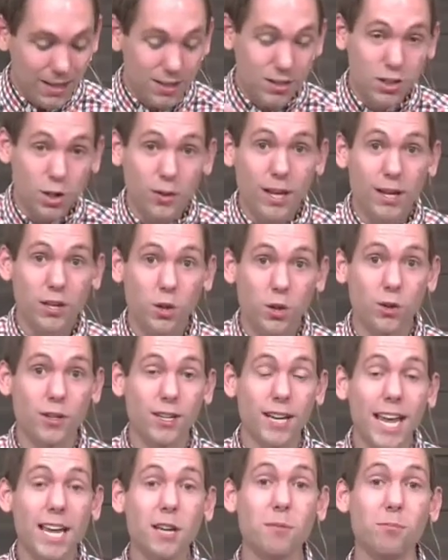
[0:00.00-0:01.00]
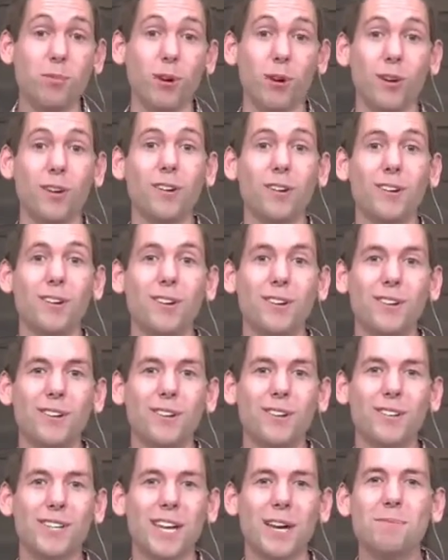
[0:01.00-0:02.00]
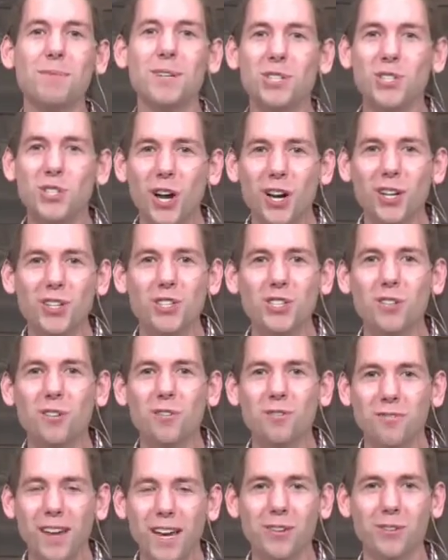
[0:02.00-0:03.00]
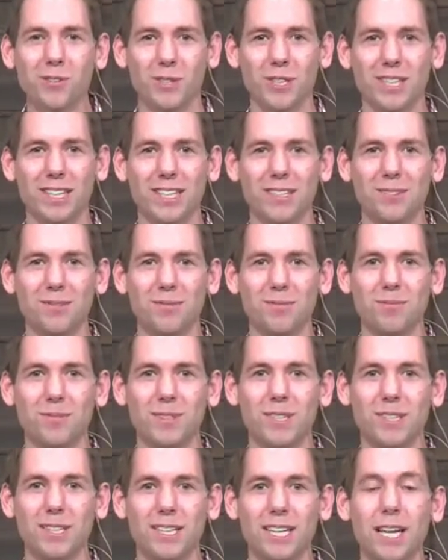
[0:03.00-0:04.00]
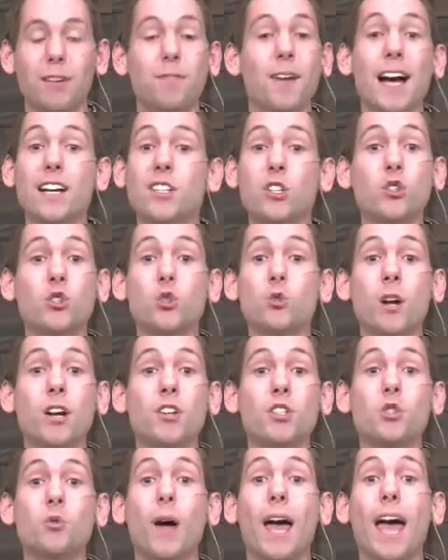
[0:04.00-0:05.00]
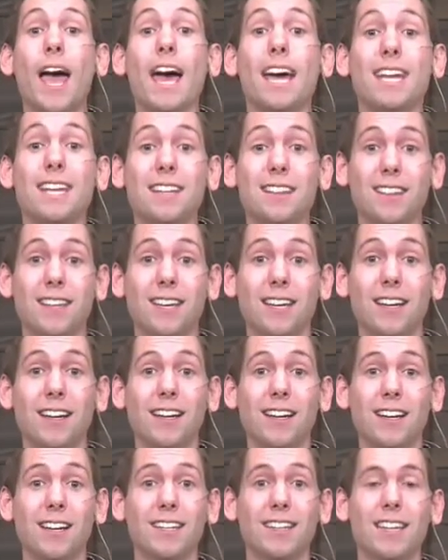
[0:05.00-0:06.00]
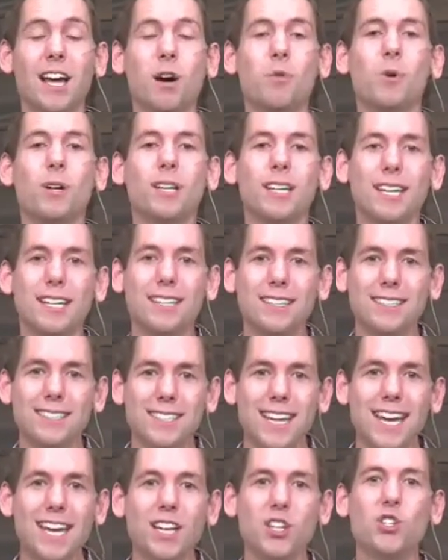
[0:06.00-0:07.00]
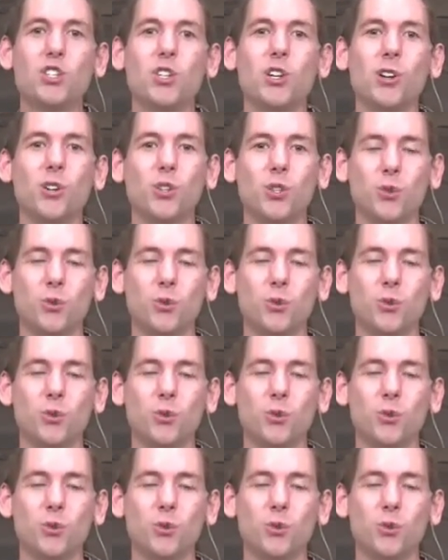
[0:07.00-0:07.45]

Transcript: so that your neighbor can be judged fairly. In fact, do not do anything that would endanger